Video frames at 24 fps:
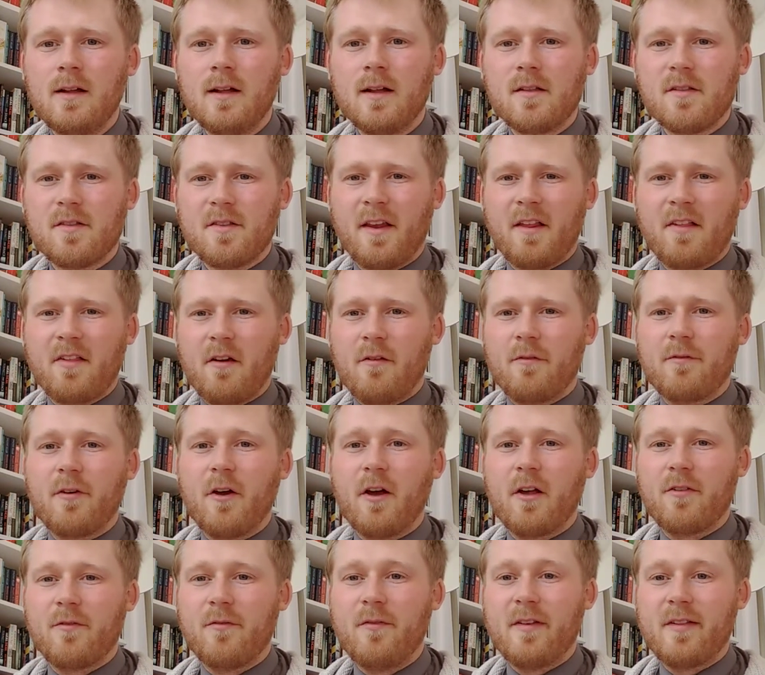So that's our
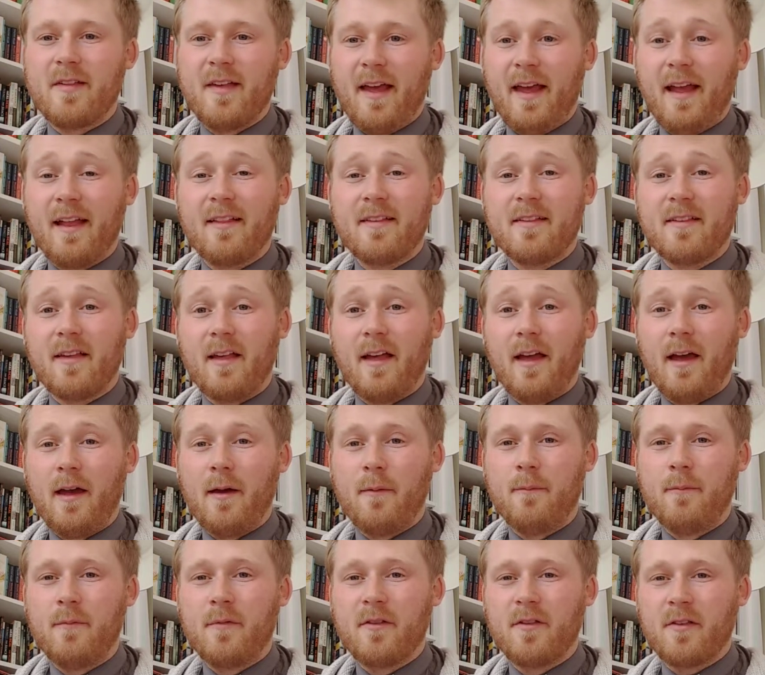first visit.
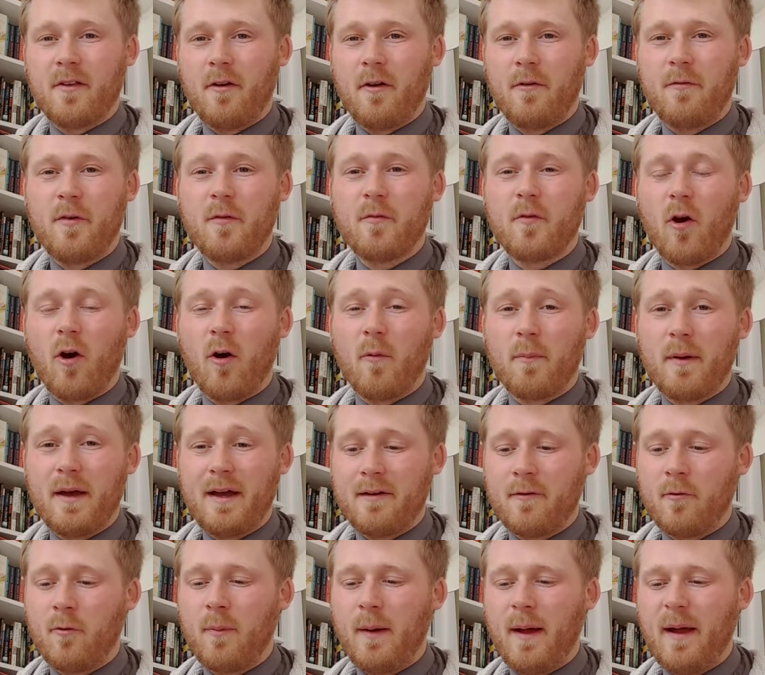So if you've got a
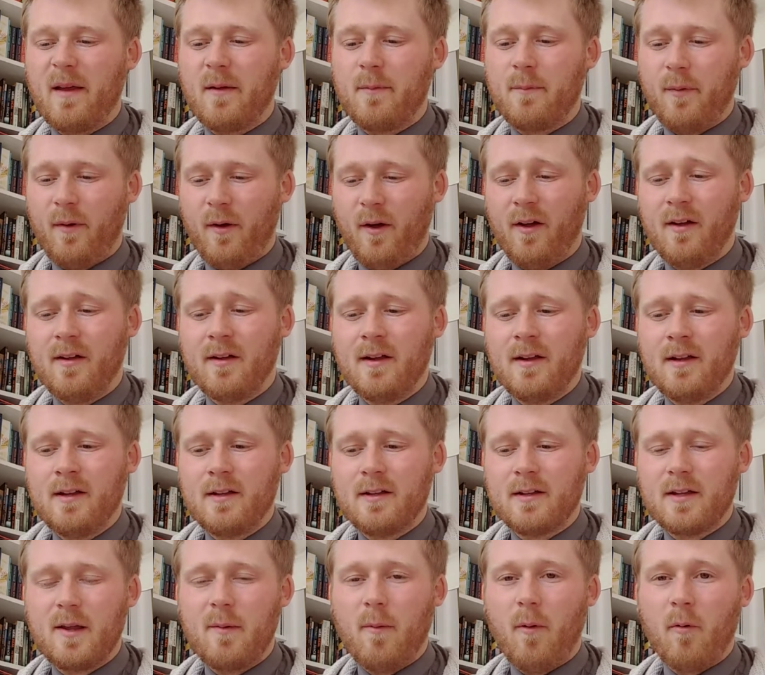pen or paper,
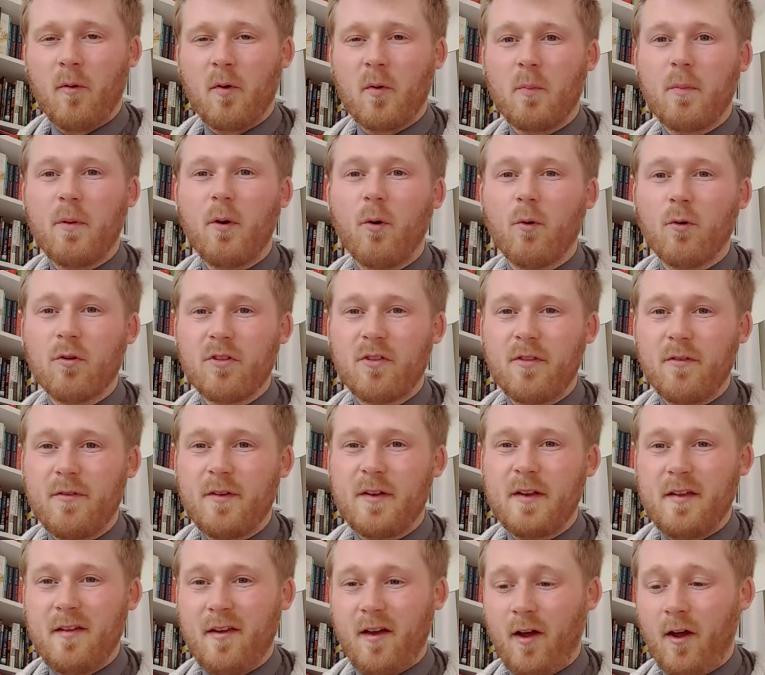you might want to pause the
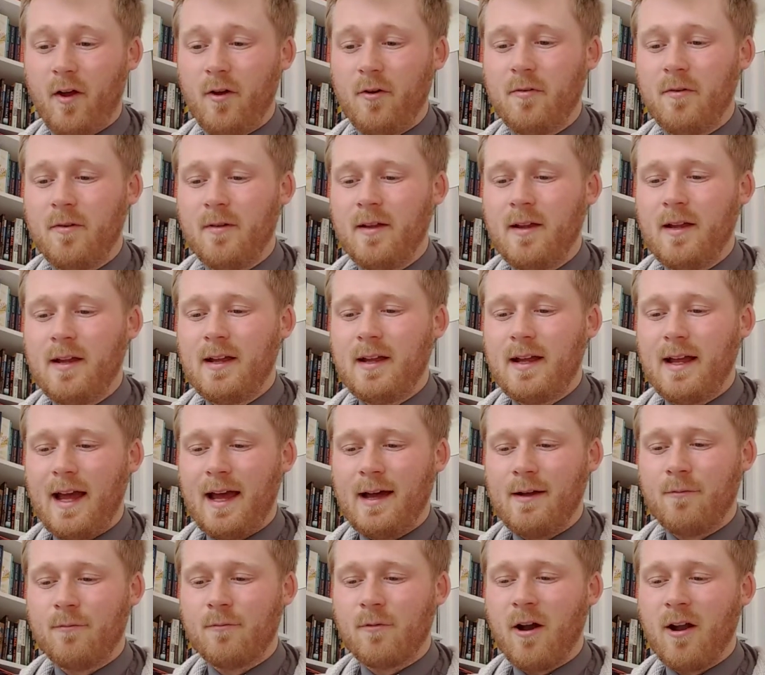video
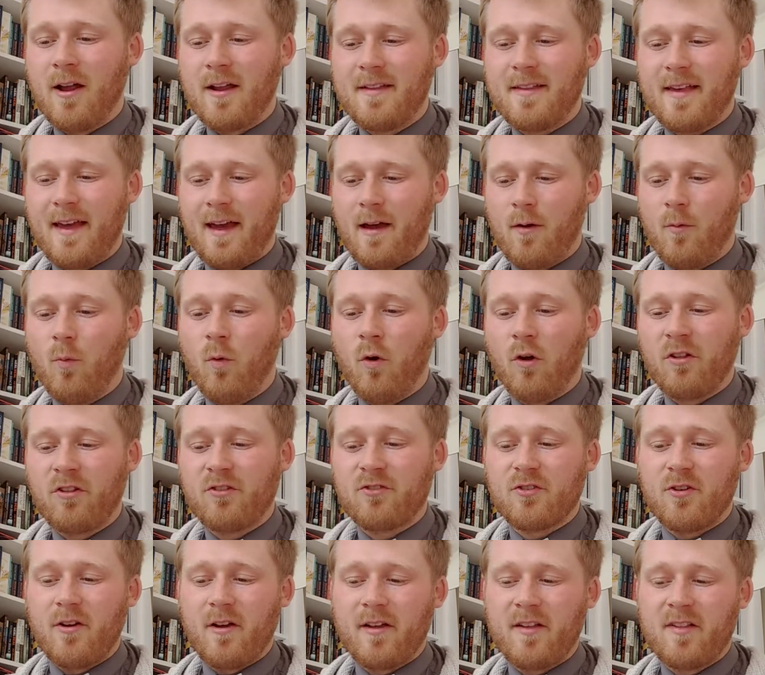and write down what
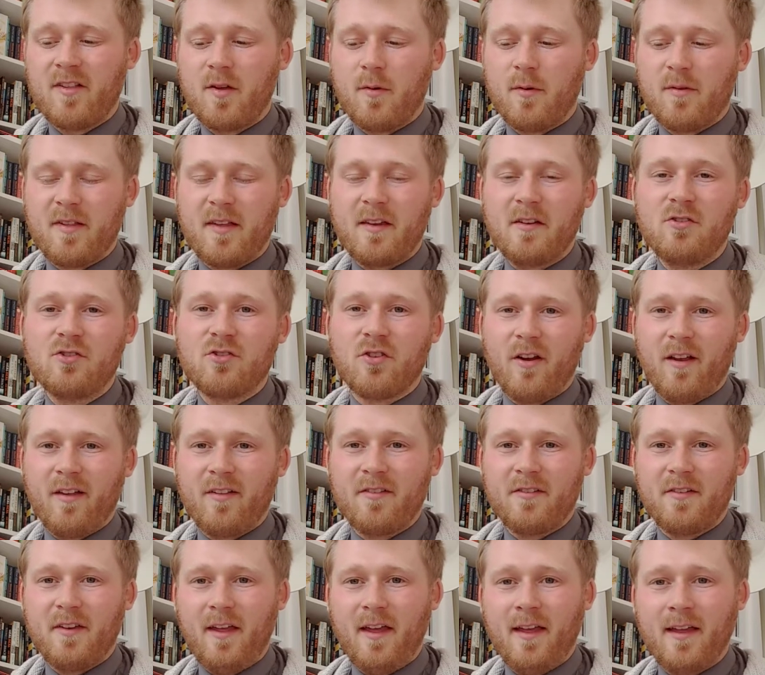strikes you as
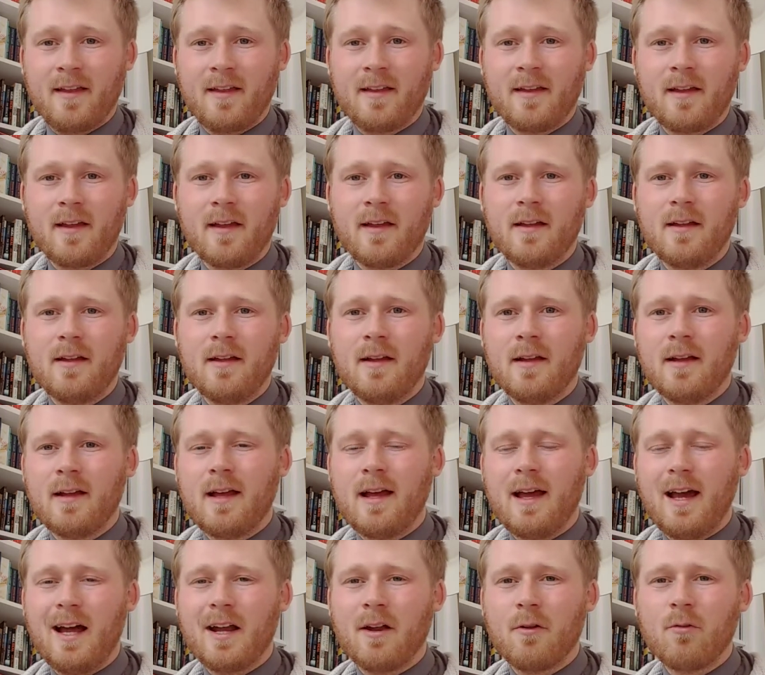interesting,
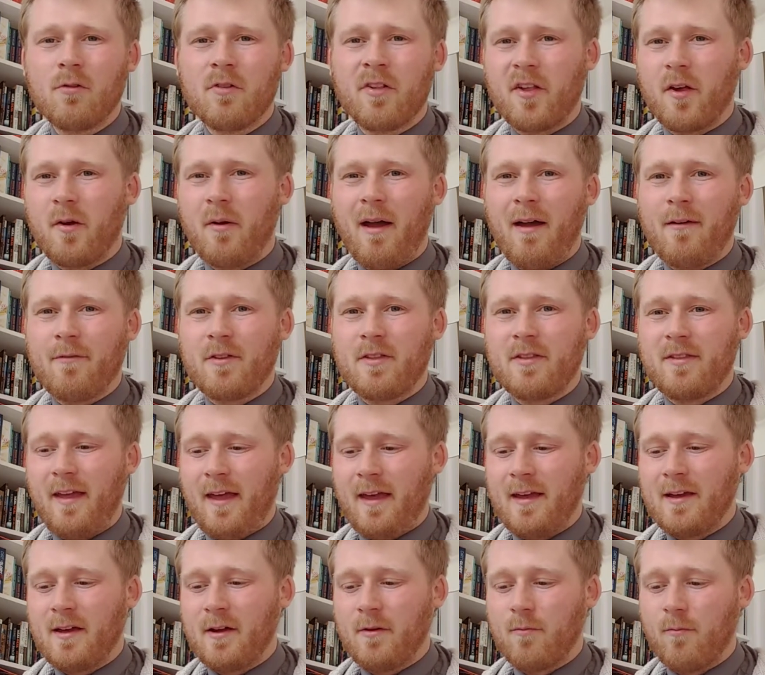And also have a
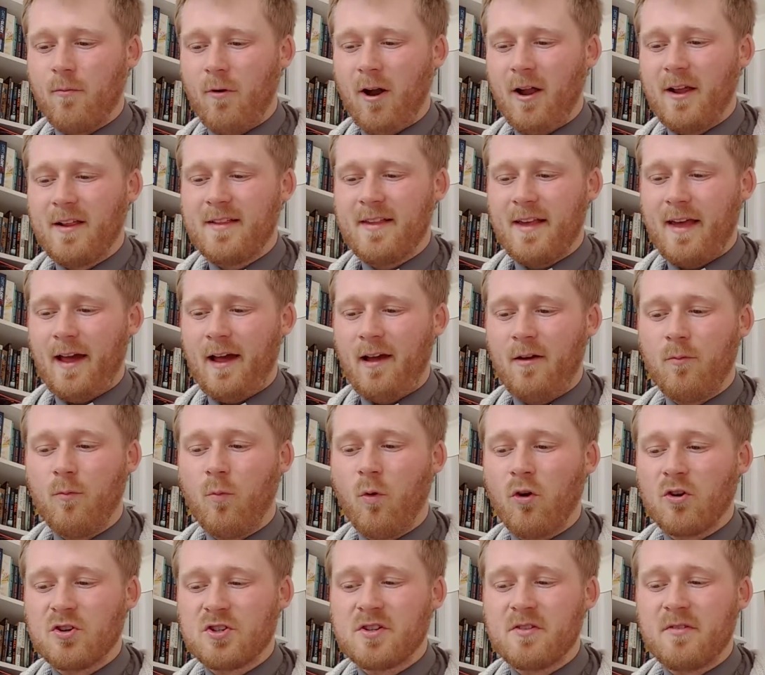think and write down,
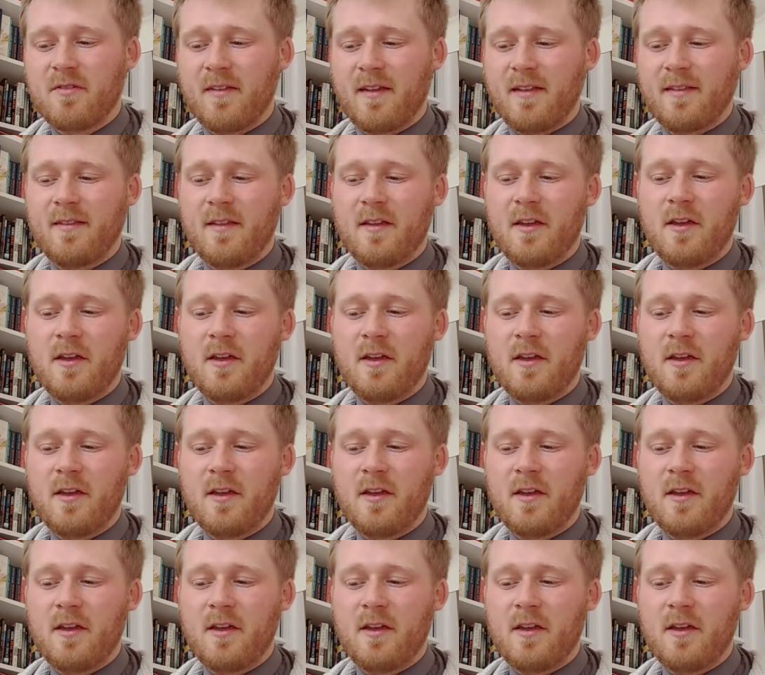what do you think the